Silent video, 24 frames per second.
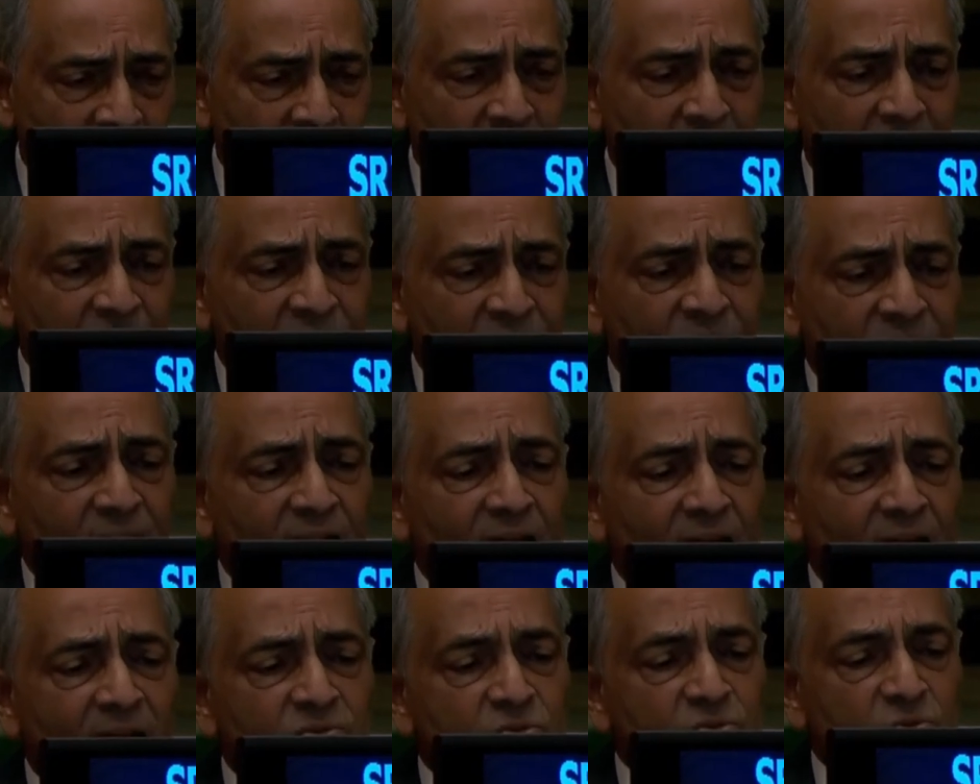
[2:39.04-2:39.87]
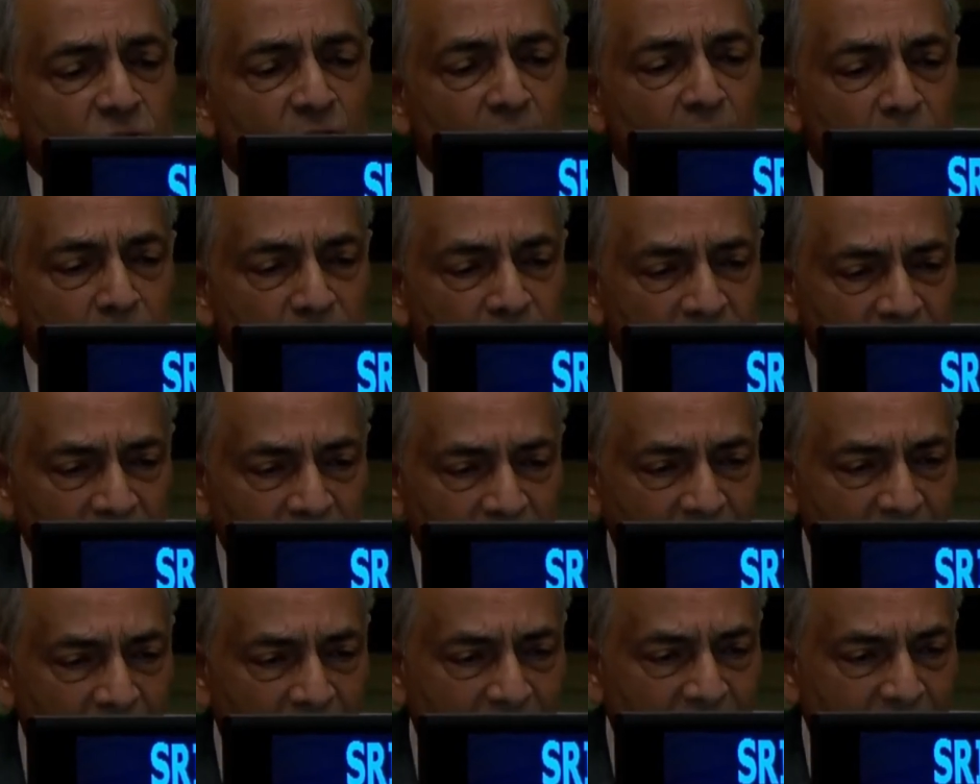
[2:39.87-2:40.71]
As regards jobs
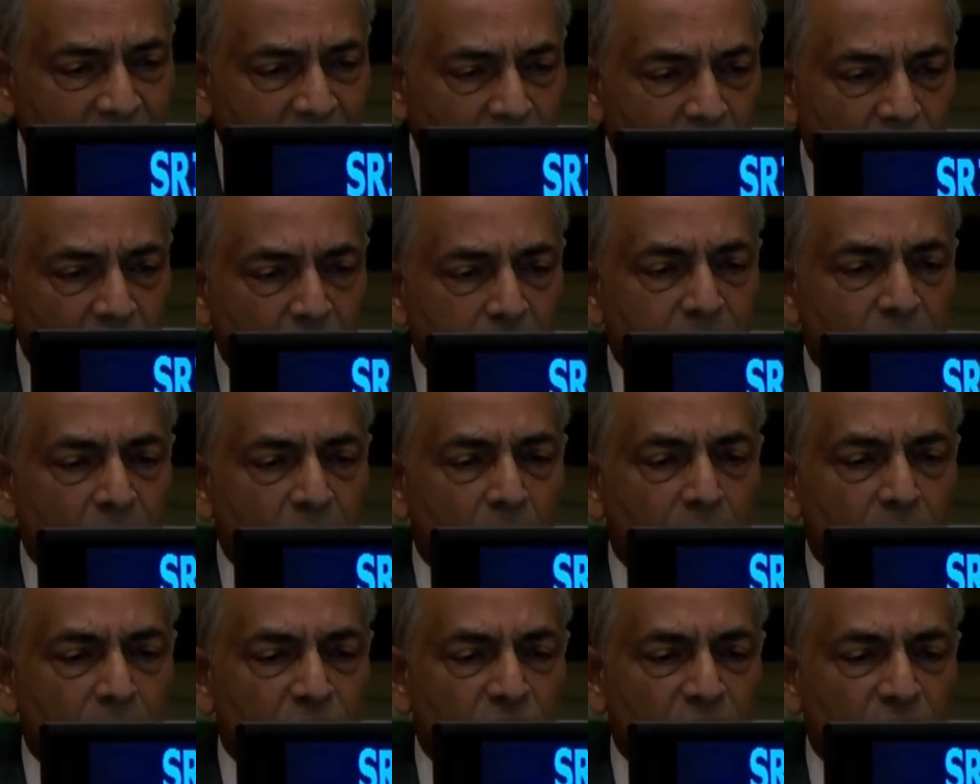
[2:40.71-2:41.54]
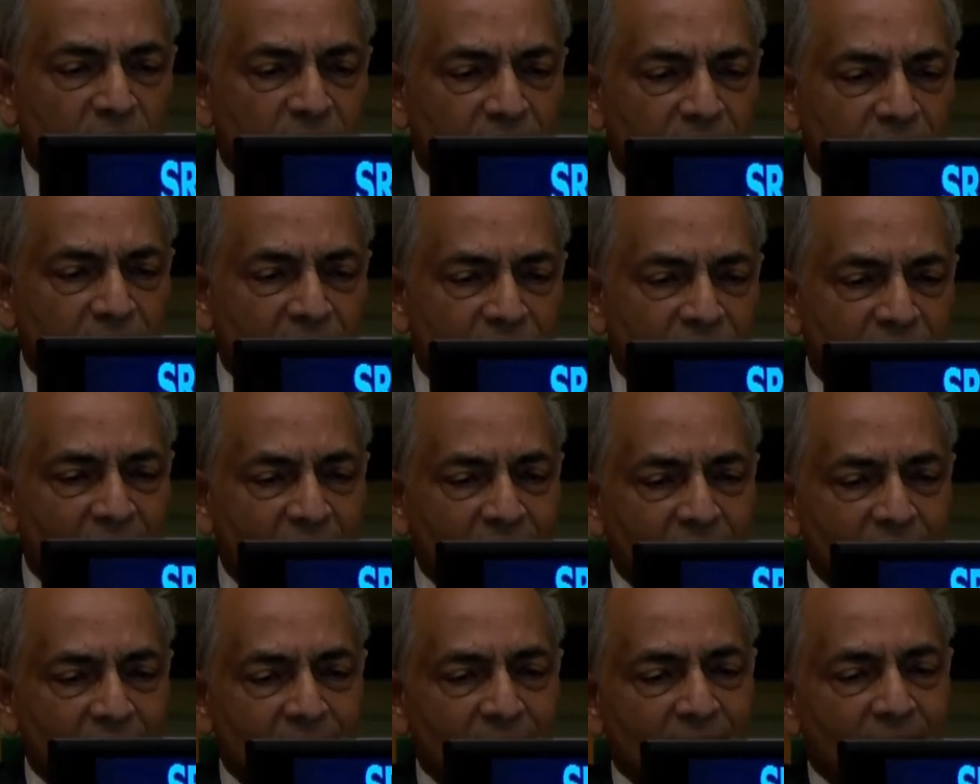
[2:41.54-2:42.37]
and economic opportunities
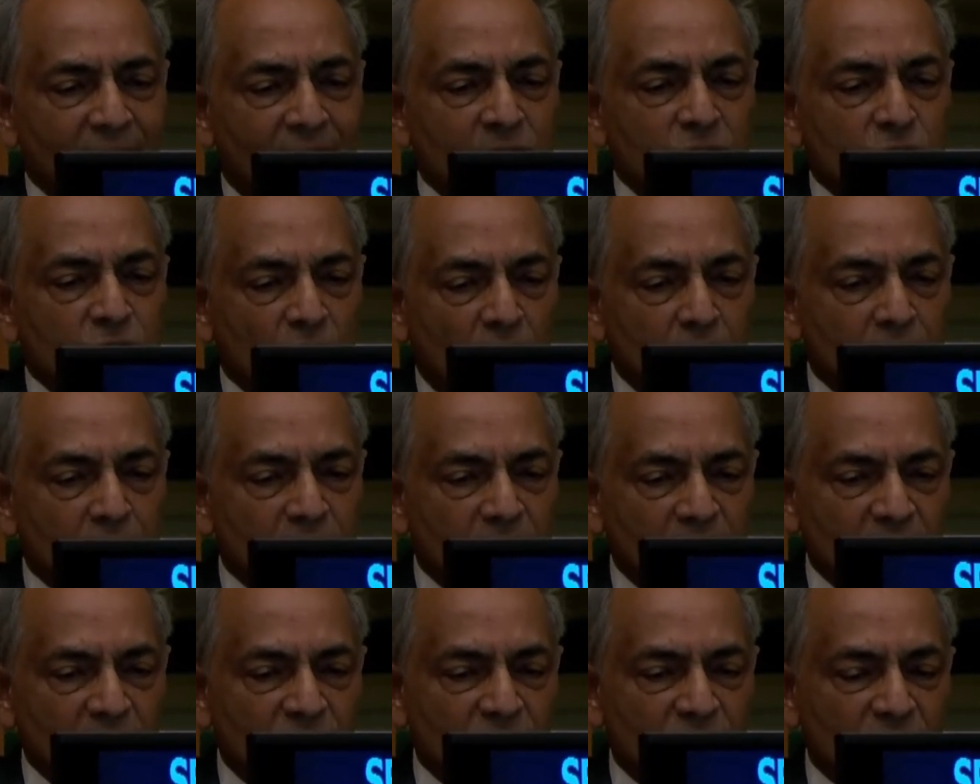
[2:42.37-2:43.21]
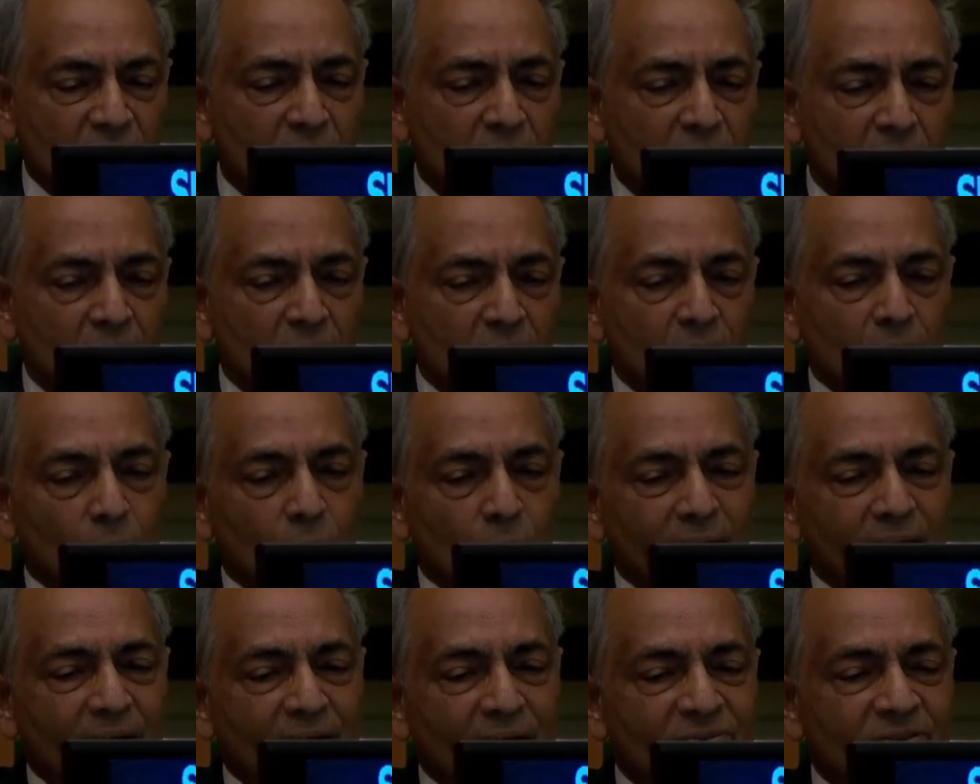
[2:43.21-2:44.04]
and job creation,
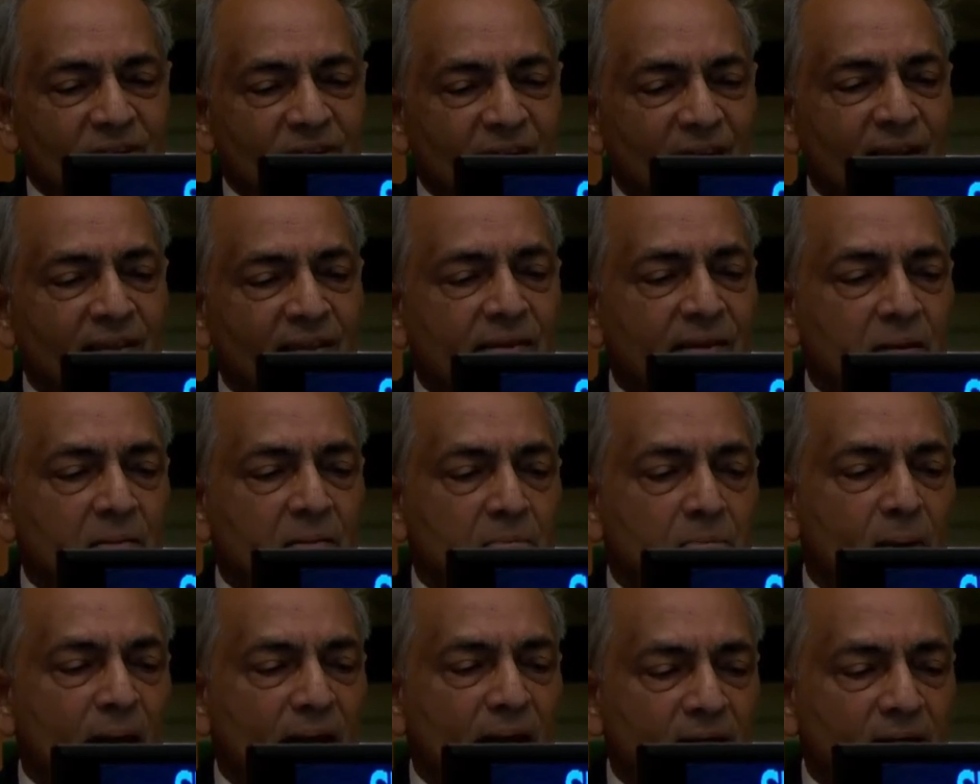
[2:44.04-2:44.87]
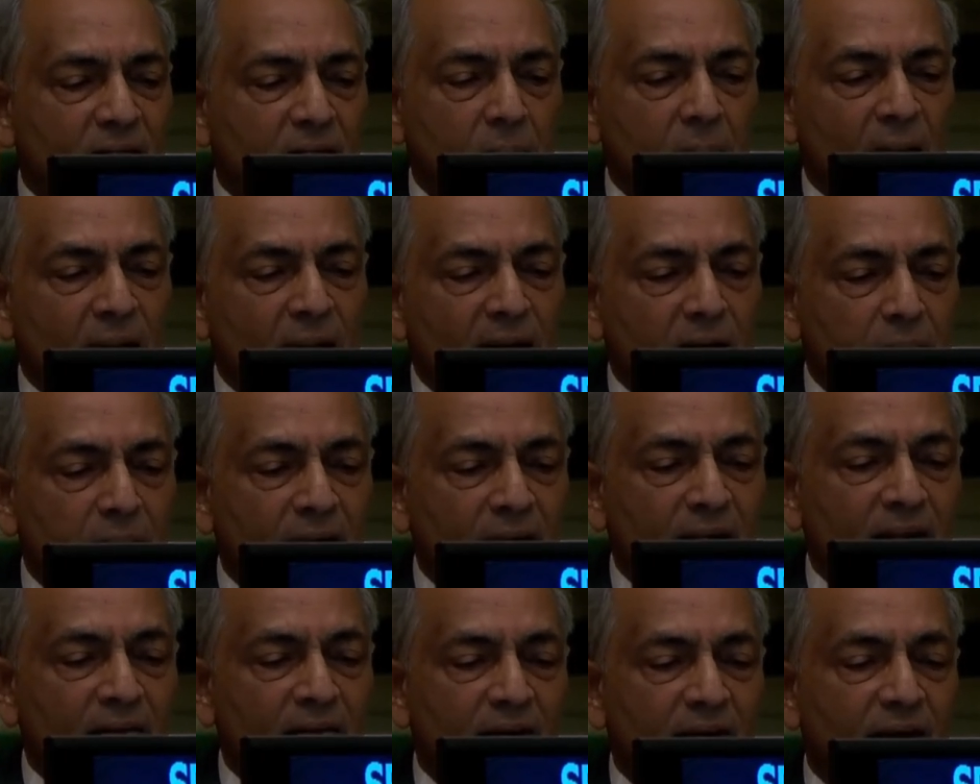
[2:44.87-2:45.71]
we have seen the impact of the
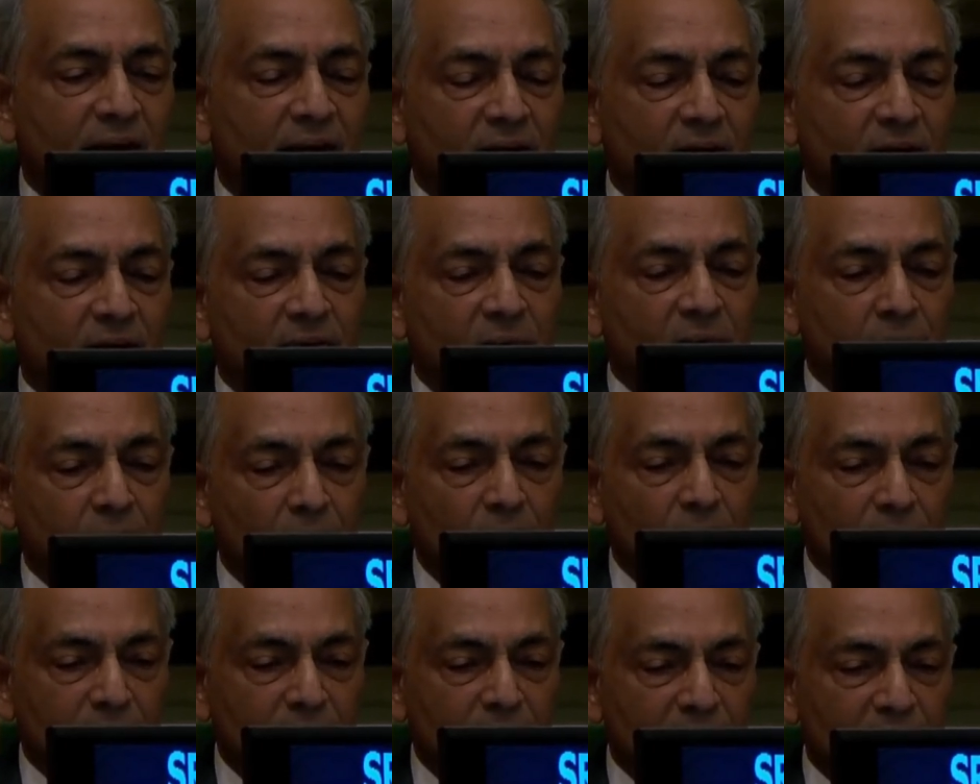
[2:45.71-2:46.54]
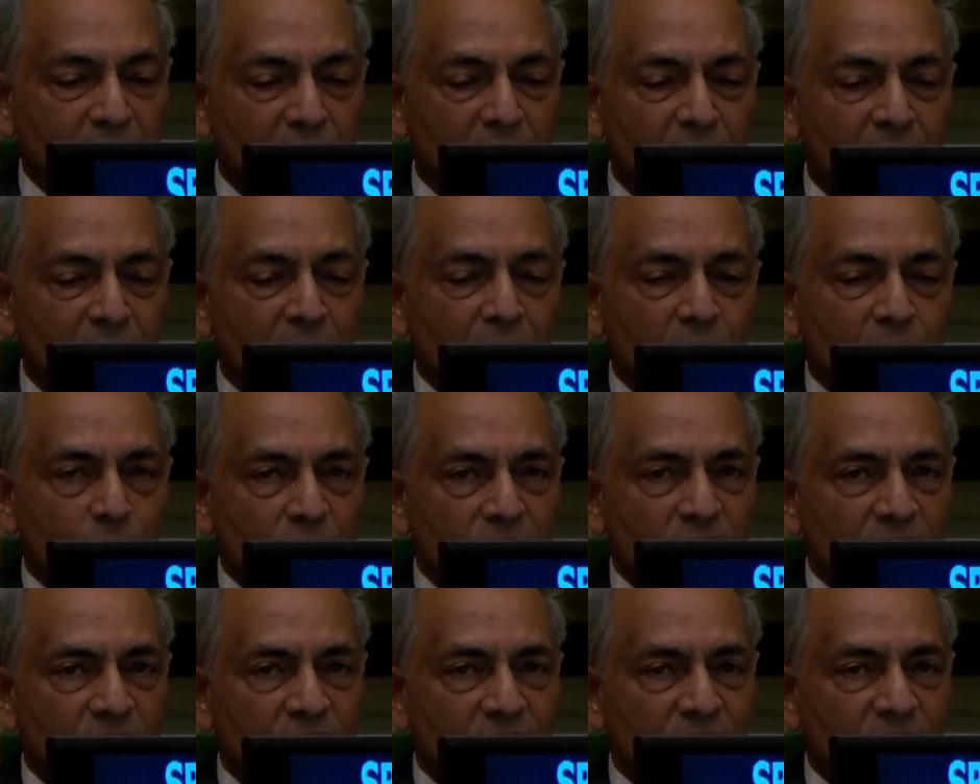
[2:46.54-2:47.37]
pandemic in the area of employment,
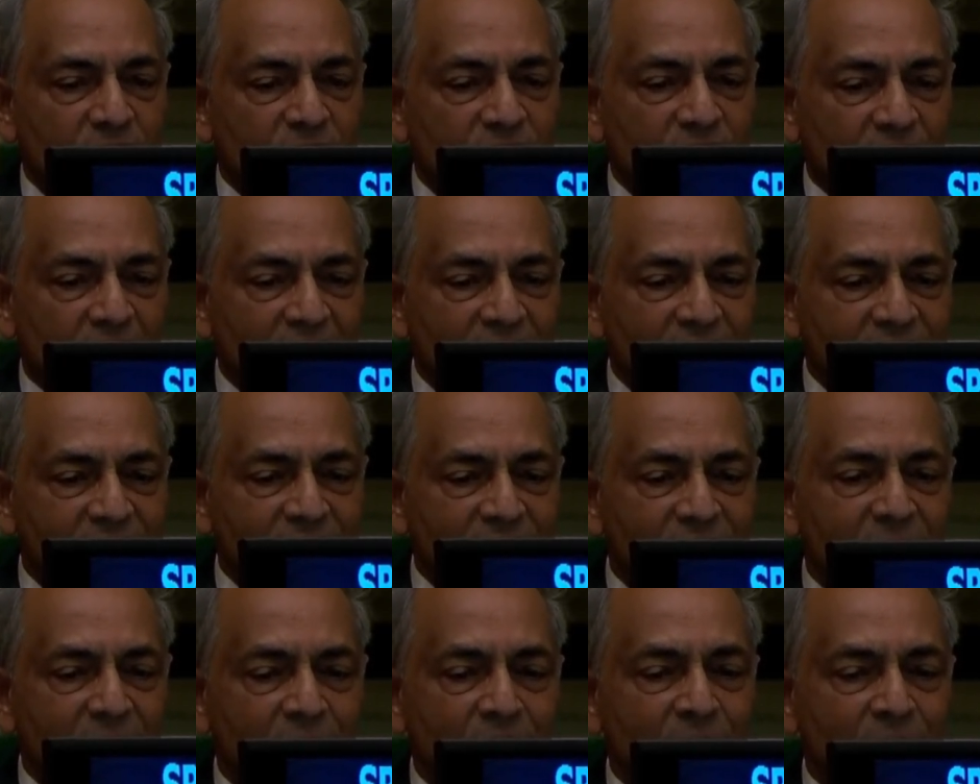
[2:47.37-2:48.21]
which has resulted